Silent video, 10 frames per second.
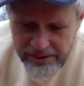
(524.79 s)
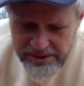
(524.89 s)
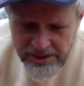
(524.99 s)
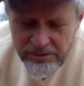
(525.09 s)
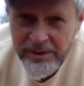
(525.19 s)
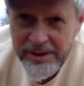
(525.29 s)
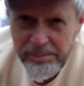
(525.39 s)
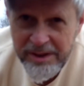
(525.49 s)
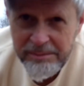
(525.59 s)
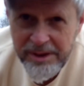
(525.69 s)
It's going to really
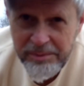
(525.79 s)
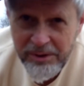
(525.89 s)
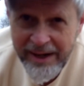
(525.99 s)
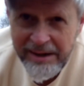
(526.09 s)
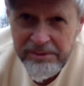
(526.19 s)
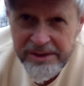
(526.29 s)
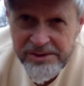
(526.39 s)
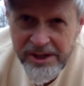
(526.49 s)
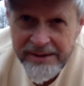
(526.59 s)
pump up your average.